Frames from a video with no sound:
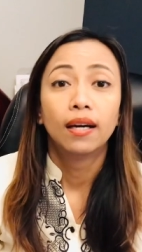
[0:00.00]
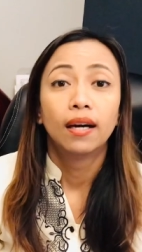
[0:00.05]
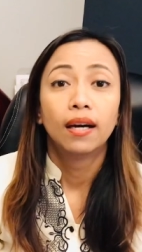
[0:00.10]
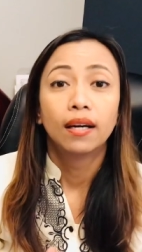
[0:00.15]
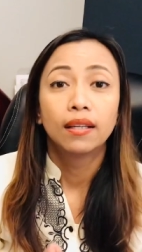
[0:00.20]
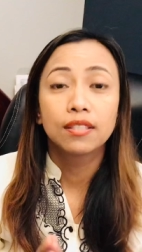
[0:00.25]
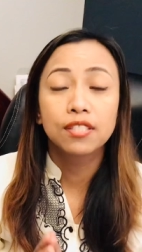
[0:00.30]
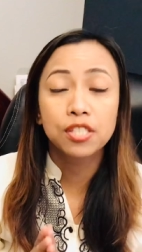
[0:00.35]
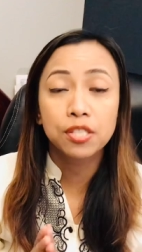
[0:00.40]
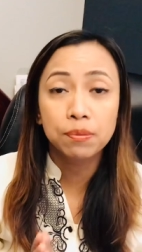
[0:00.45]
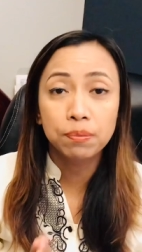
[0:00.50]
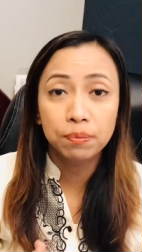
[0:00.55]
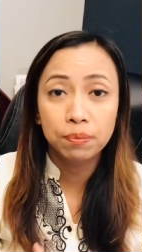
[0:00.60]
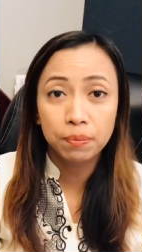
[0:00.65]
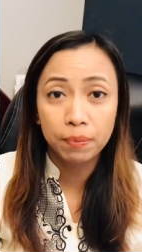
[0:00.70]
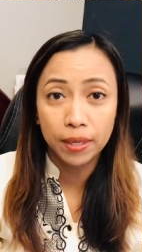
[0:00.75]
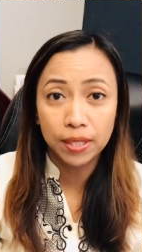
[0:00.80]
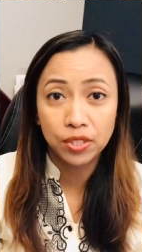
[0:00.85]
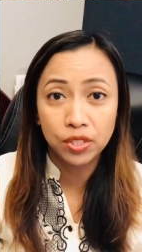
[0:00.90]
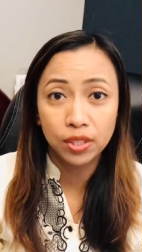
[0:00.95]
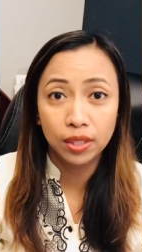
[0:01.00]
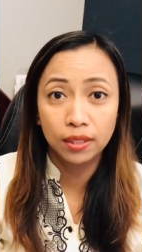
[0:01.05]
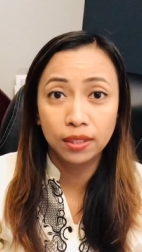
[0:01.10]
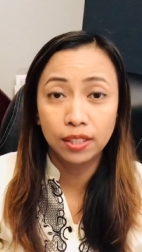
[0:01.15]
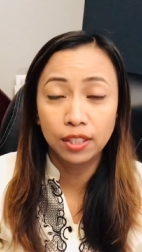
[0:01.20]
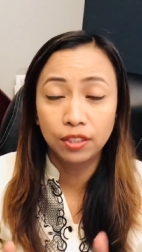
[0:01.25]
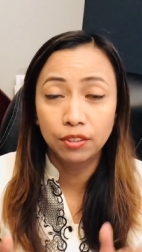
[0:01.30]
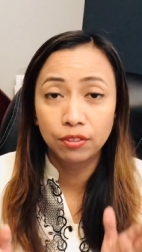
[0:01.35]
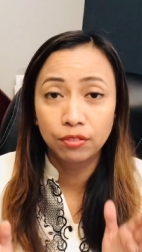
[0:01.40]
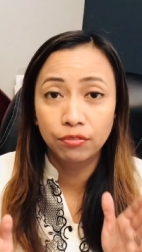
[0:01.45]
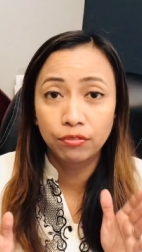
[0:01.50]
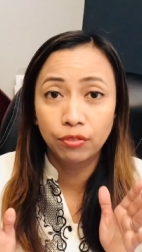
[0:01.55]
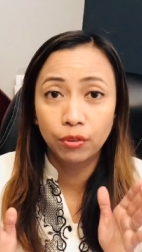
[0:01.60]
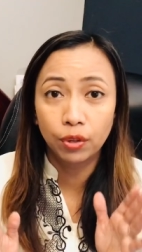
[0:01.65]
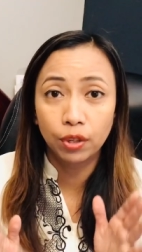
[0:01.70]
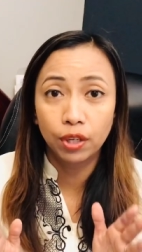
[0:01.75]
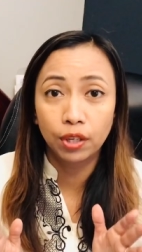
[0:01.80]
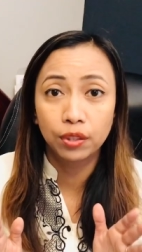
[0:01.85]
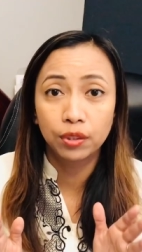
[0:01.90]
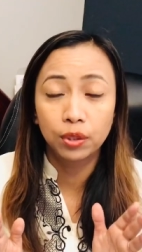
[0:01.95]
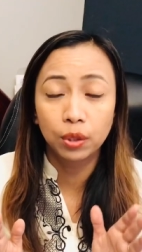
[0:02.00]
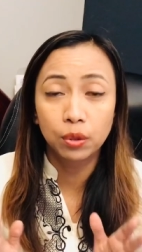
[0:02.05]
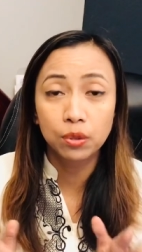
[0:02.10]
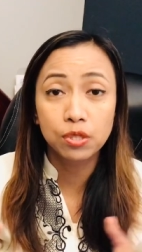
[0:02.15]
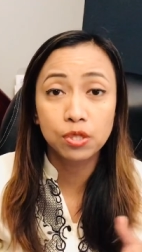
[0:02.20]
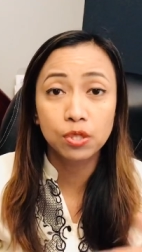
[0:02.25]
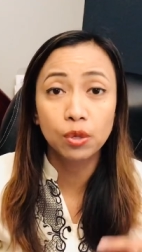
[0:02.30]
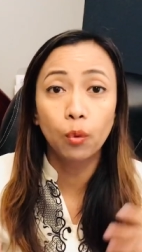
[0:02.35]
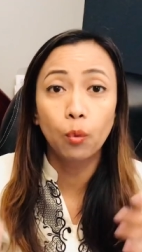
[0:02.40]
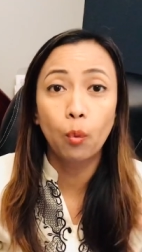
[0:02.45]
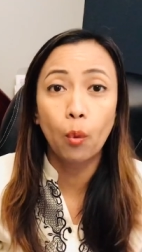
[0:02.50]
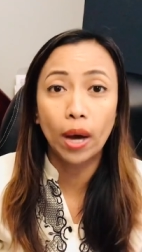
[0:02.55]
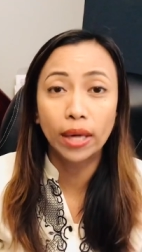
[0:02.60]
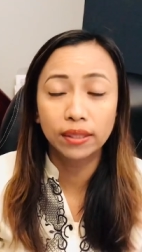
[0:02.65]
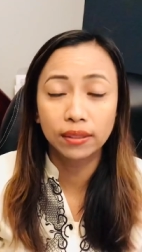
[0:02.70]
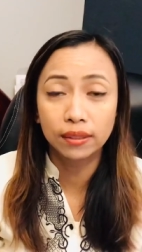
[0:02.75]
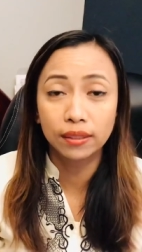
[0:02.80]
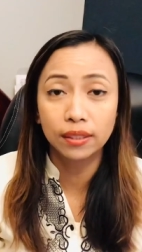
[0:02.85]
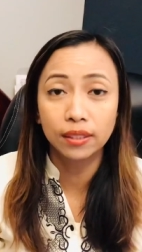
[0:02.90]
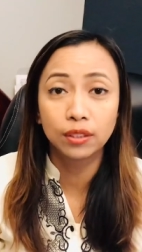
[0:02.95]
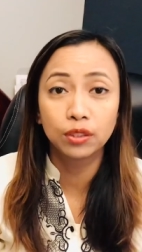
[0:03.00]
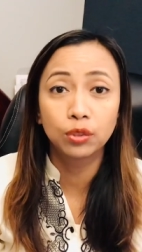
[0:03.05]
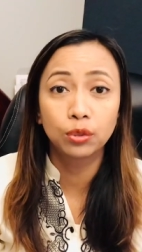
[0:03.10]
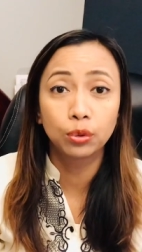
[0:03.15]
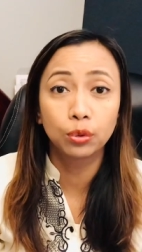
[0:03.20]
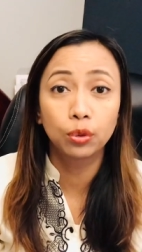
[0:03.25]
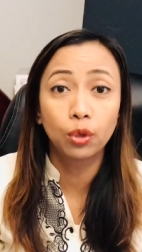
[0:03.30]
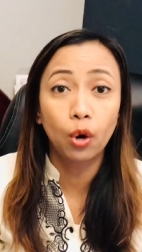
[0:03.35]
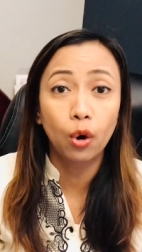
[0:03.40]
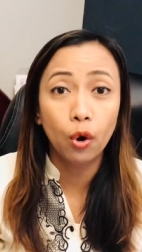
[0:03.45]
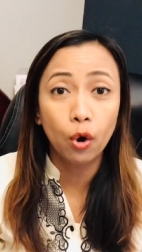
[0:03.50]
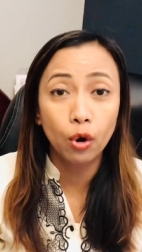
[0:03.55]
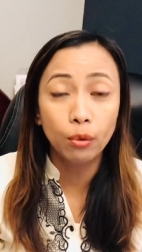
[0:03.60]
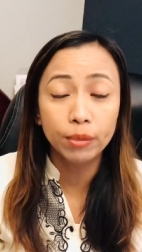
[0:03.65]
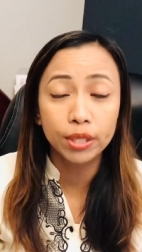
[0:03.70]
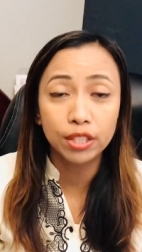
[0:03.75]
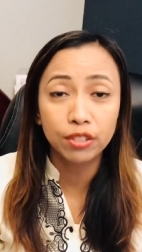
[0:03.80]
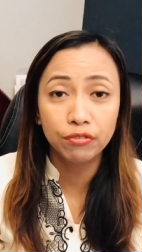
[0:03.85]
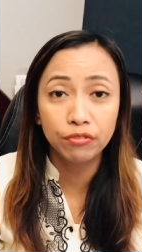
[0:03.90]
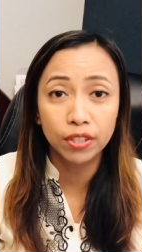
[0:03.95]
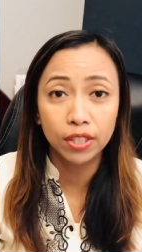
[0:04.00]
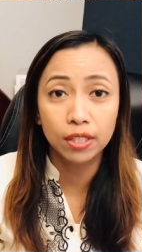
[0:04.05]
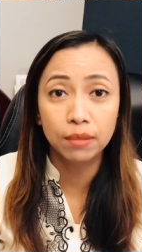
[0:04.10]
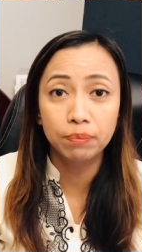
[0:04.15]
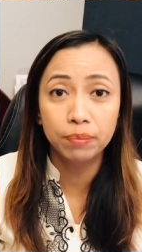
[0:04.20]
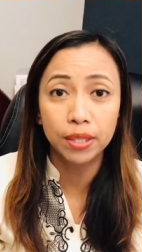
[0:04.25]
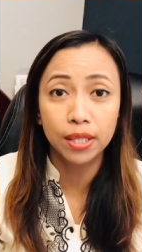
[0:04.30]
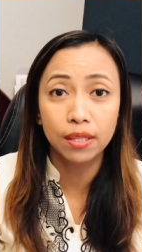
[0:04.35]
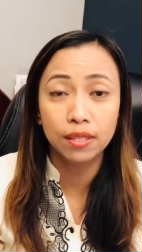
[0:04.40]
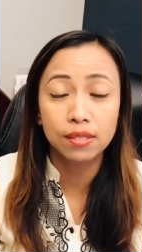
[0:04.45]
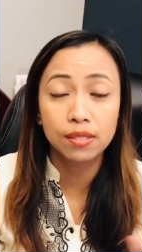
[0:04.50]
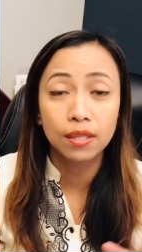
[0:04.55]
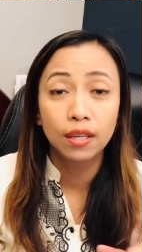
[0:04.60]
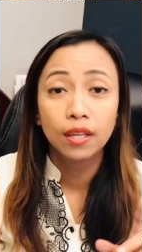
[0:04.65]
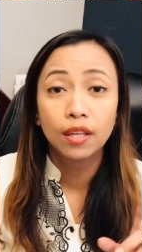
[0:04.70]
especially for those wanting to go home in the Philippines.